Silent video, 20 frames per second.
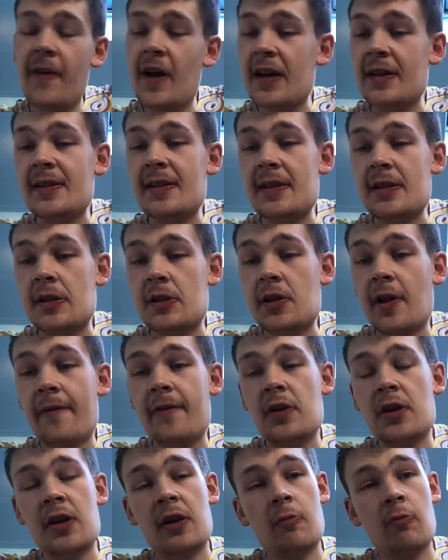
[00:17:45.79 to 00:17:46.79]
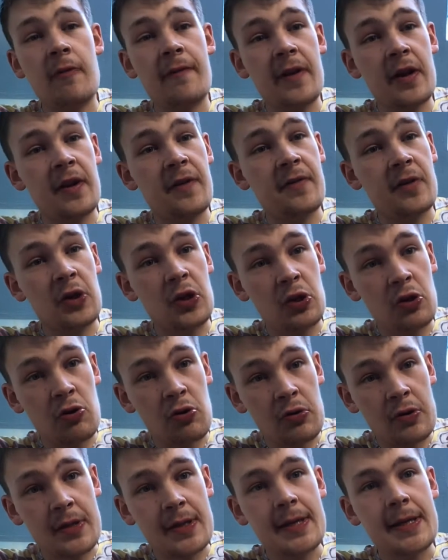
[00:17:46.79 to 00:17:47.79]
the fact is that Sheffield United were
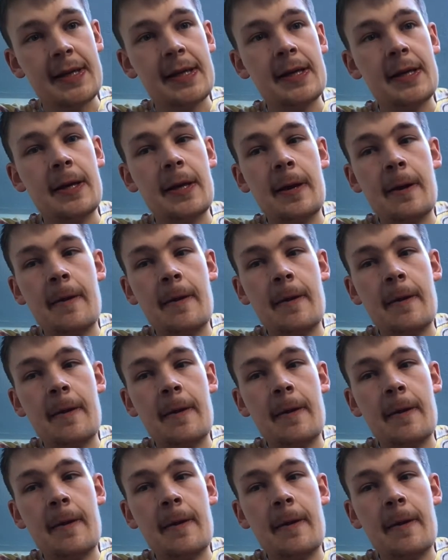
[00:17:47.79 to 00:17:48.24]
very good.